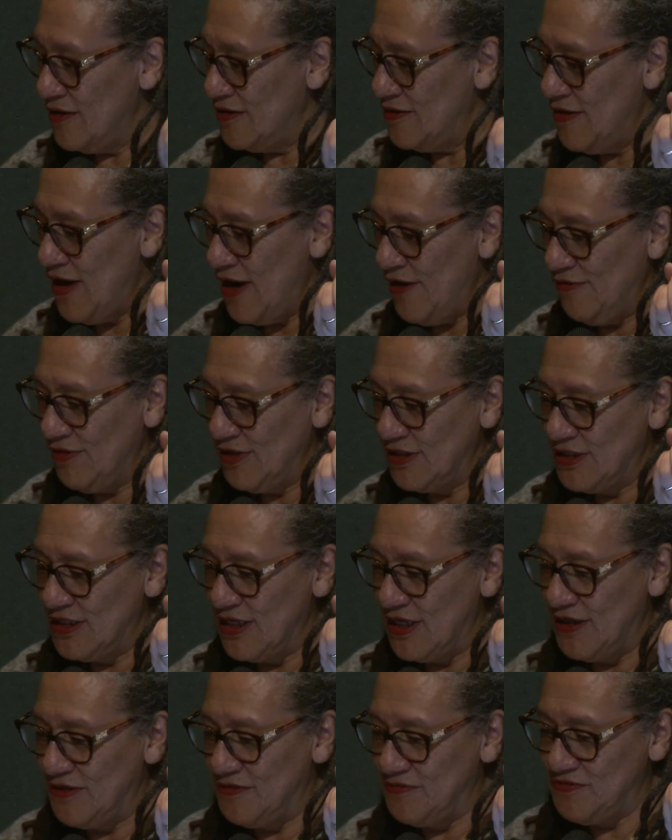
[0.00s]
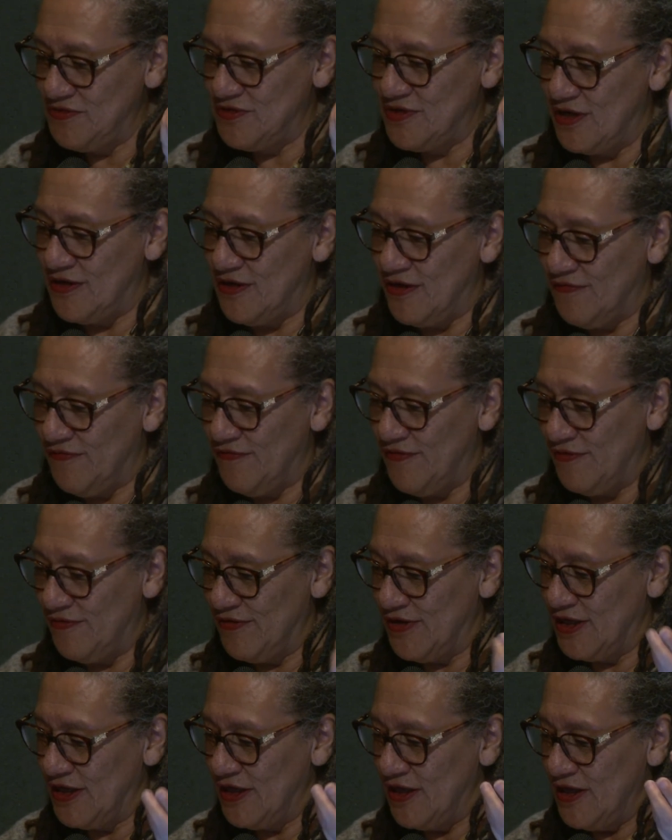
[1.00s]
Narratives that are
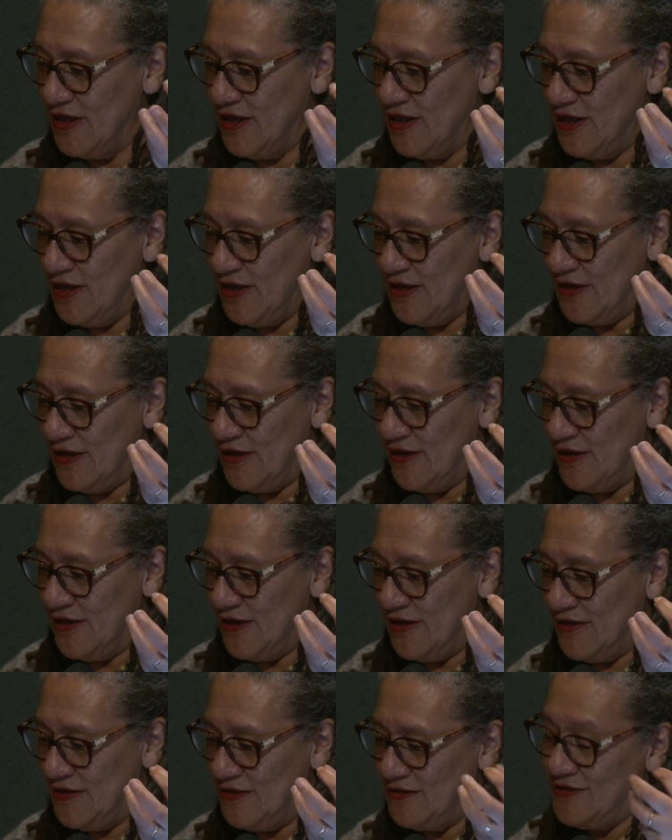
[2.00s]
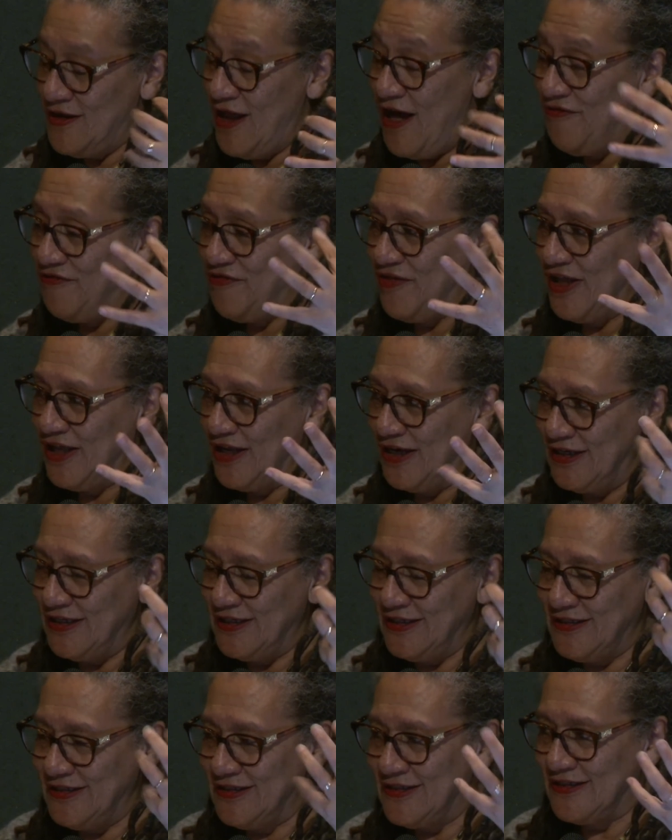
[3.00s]
very
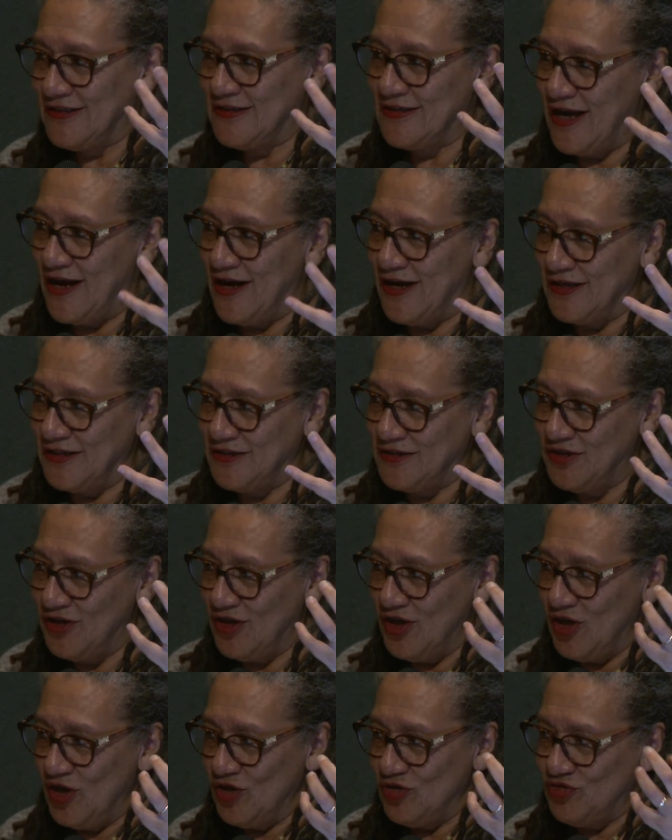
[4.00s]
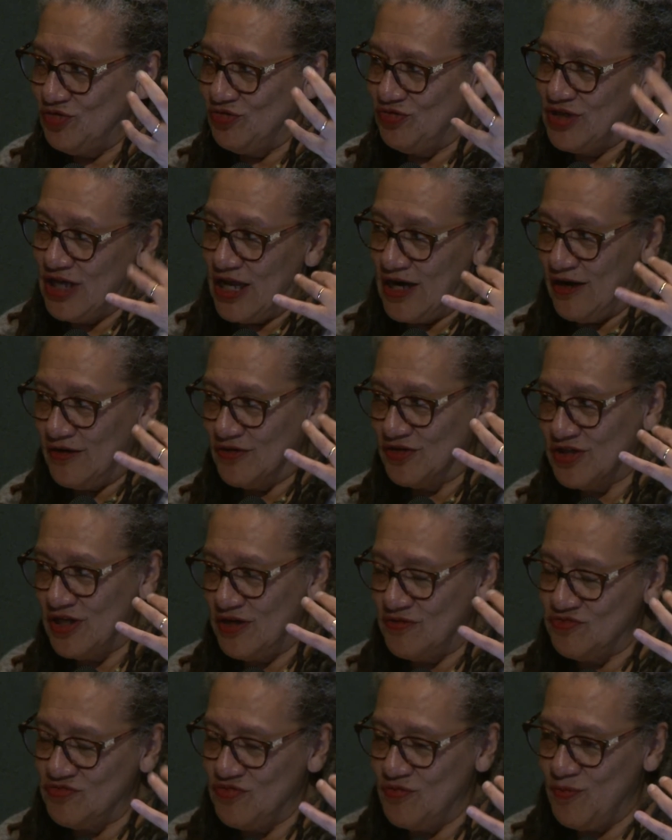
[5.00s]
lovingly designed to tell
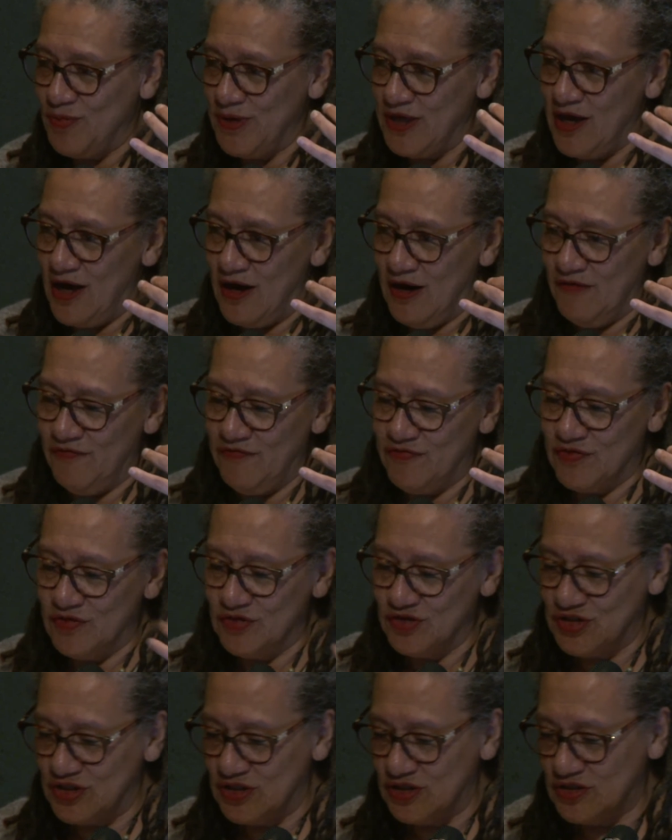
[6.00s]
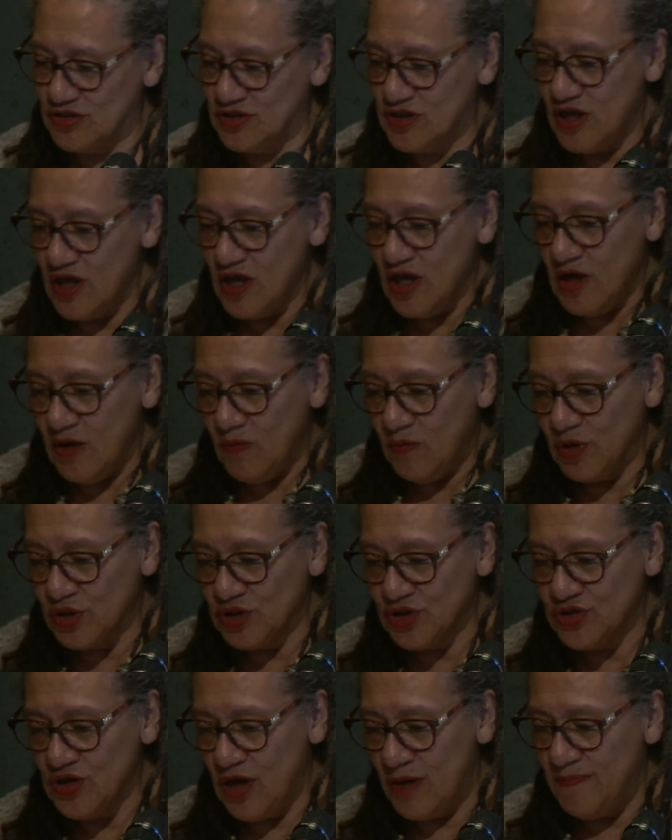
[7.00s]
ourselves who we are versus
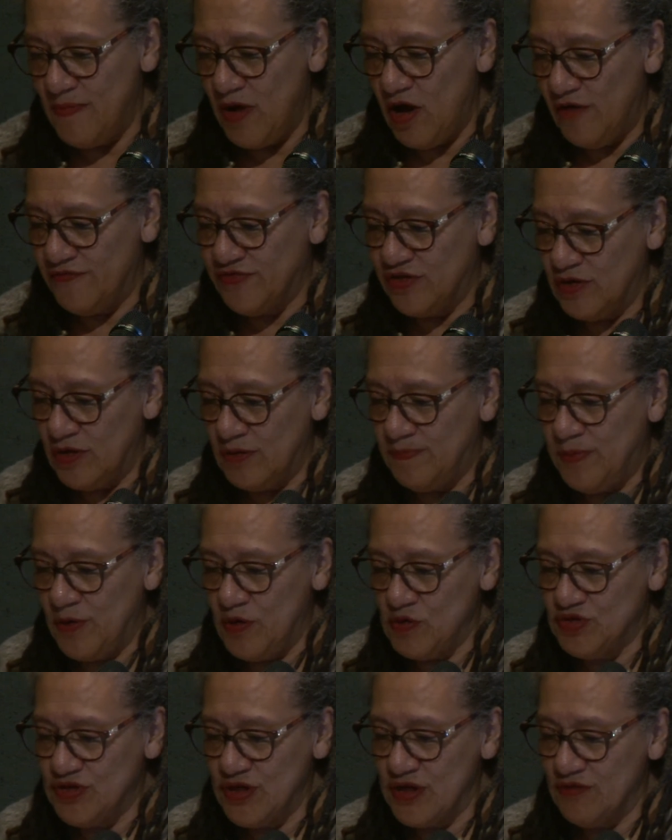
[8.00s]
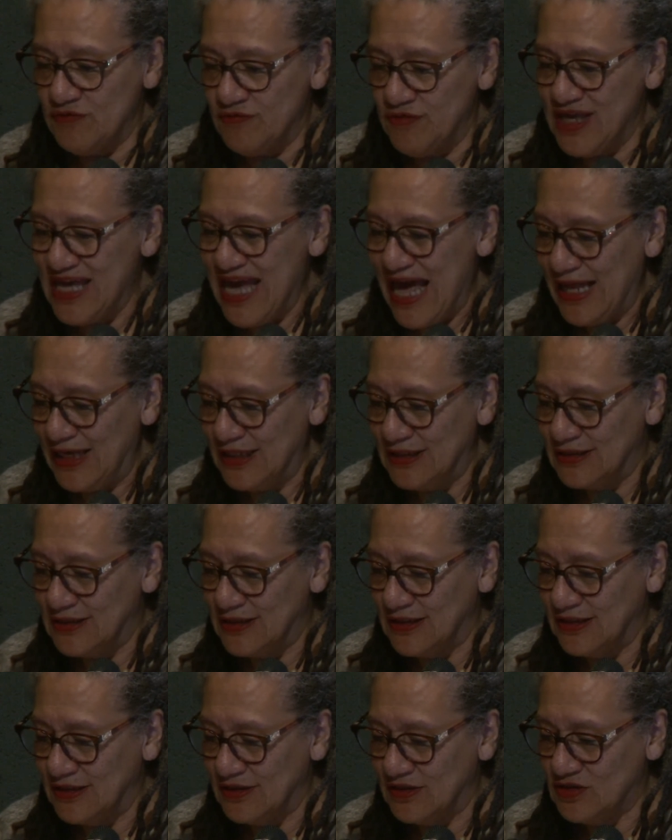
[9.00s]
what some of the opposing
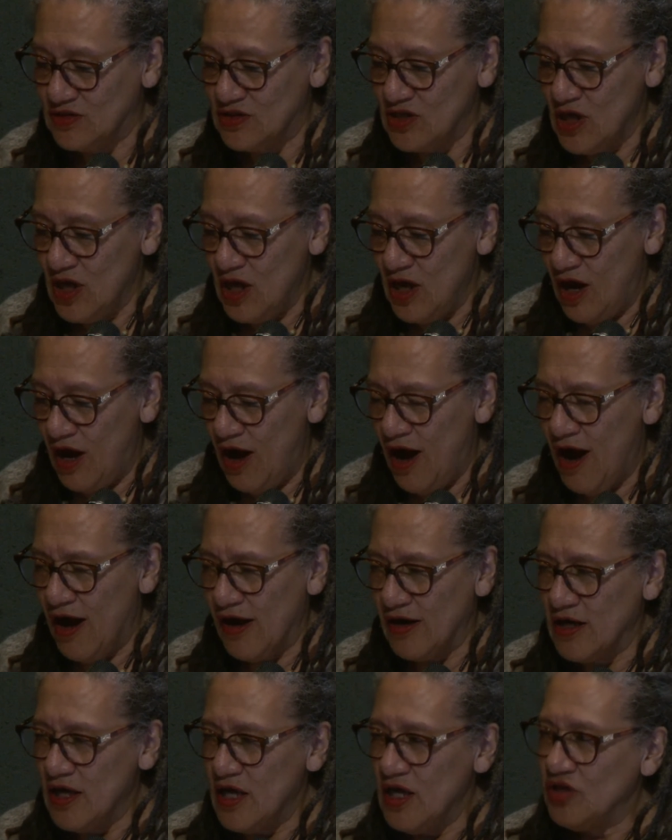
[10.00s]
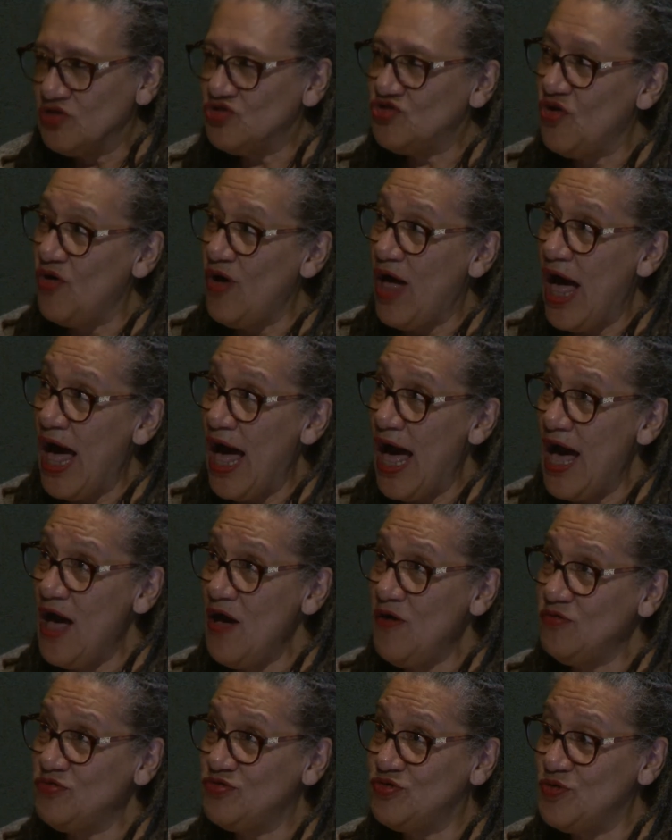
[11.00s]
realities are. So
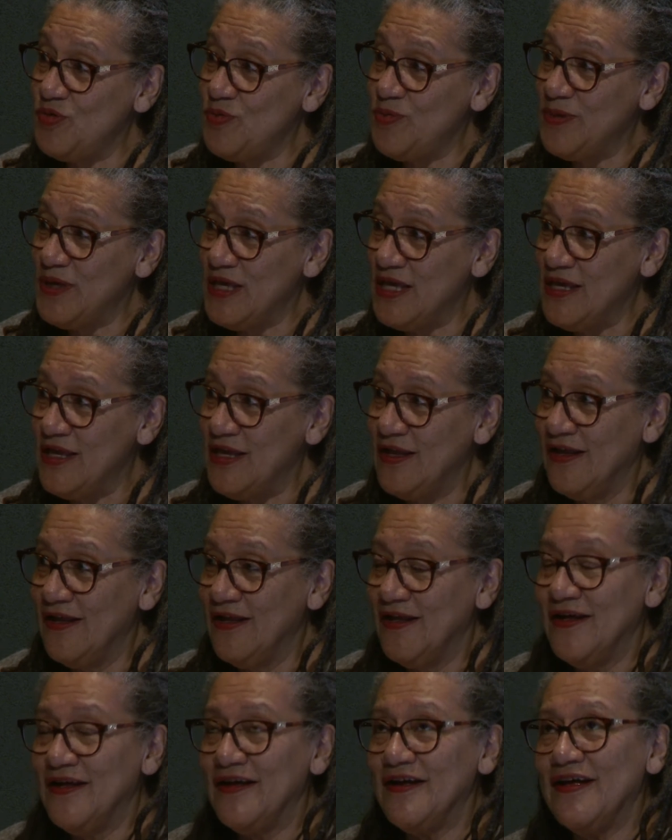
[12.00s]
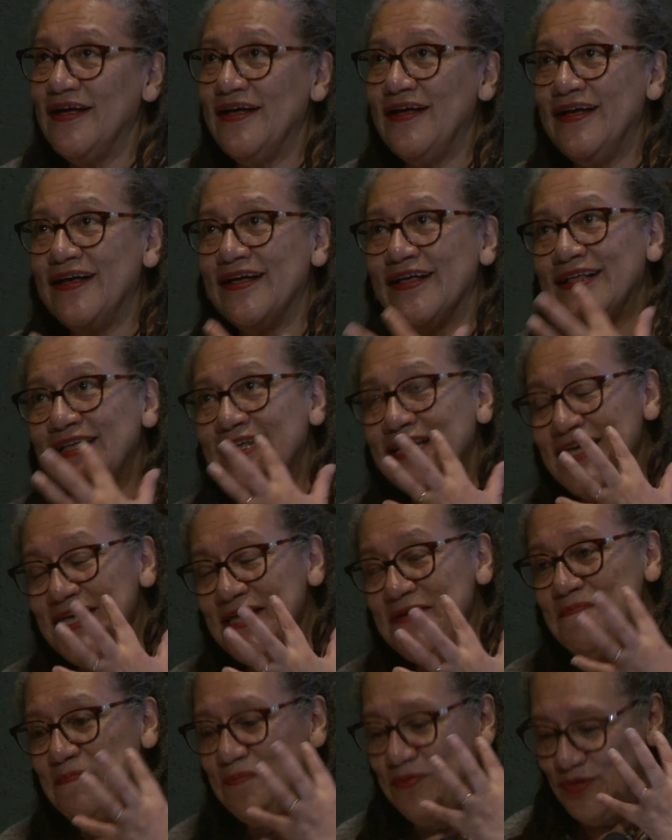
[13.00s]
how do we
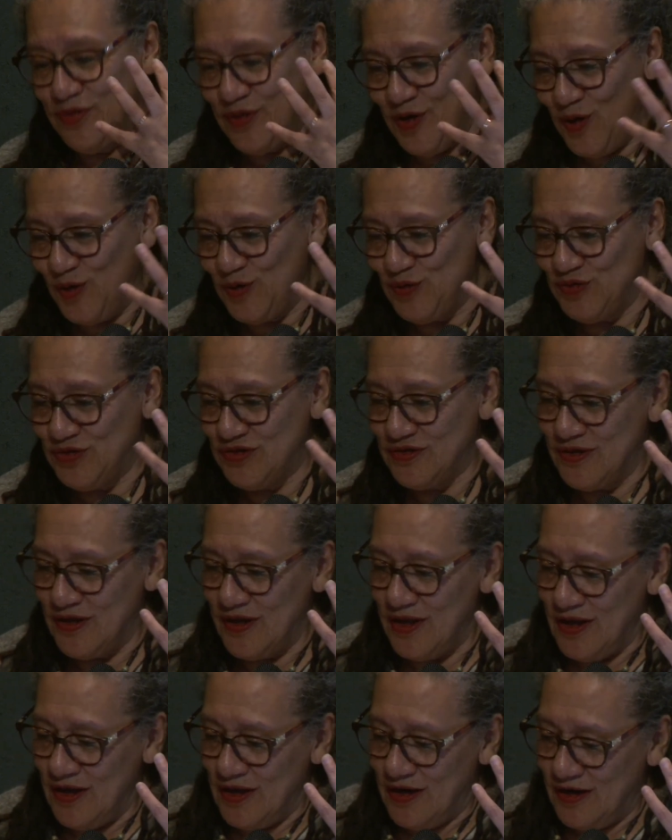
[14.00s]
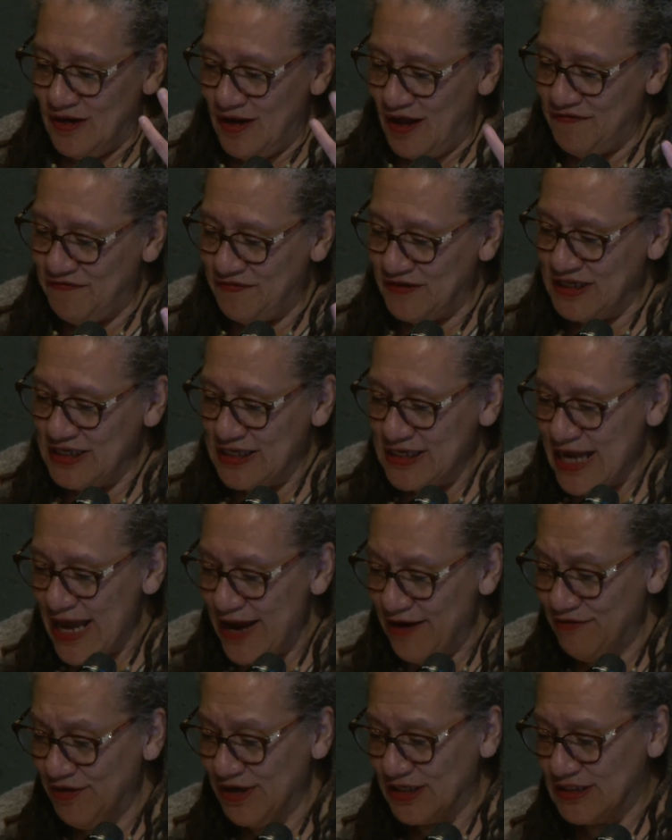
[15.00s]
keep those lovely
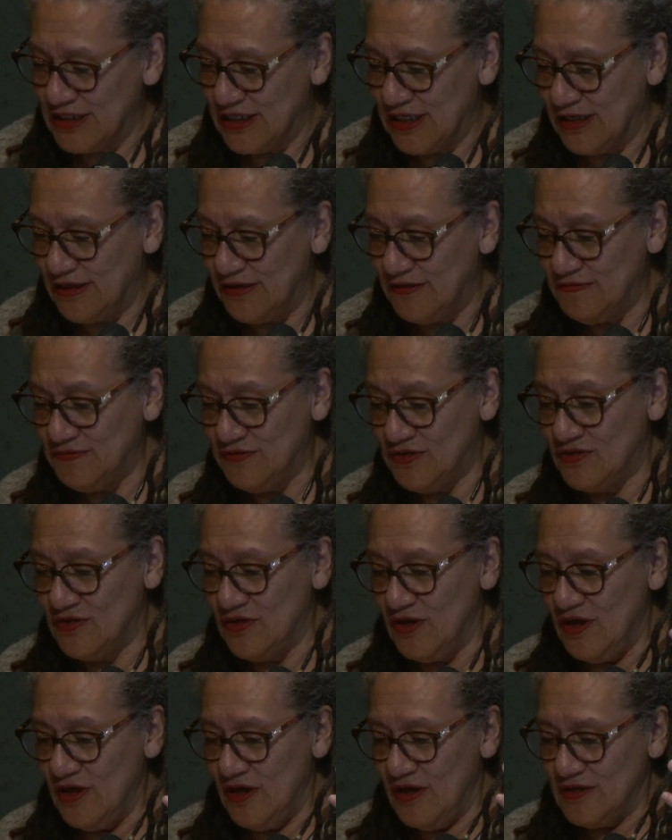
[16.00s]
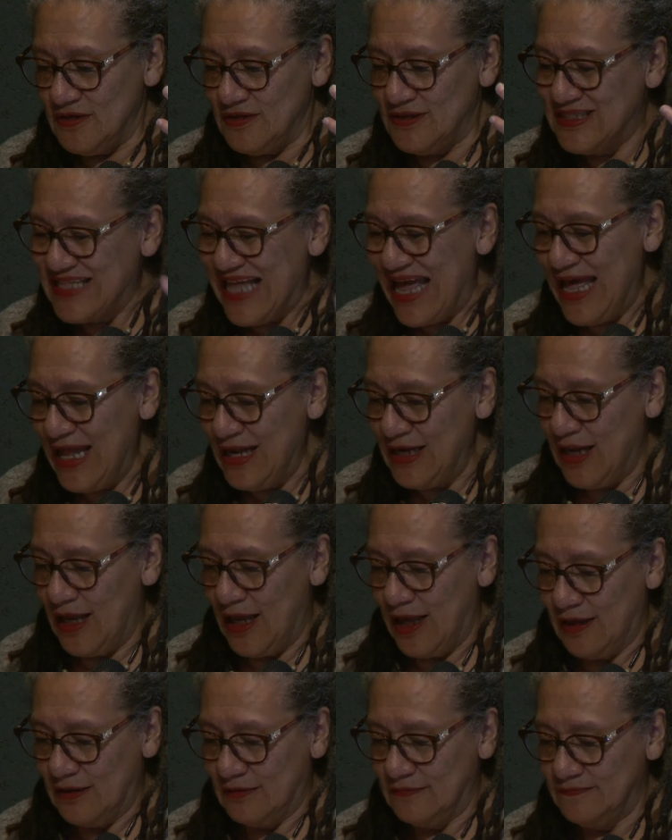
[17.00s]
narratives
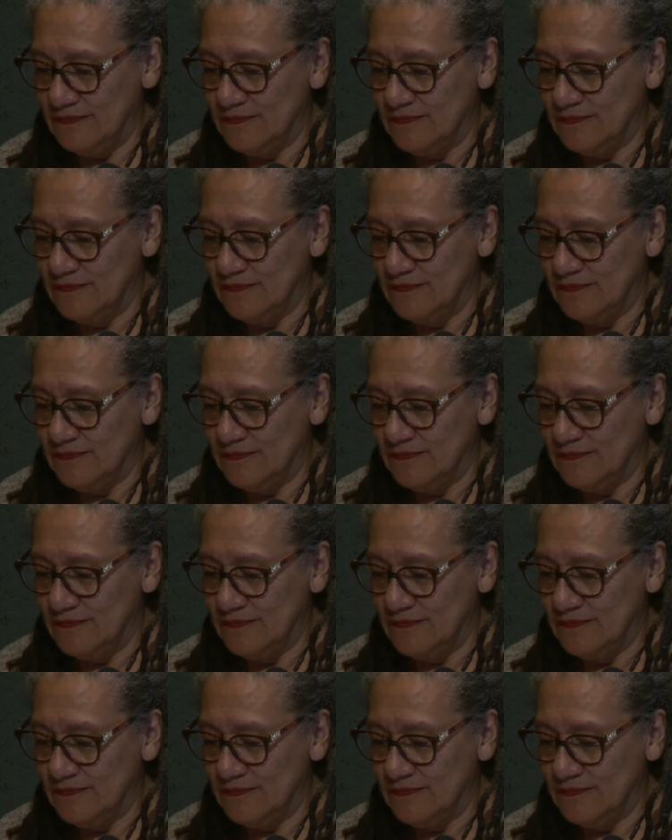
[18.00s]
standing?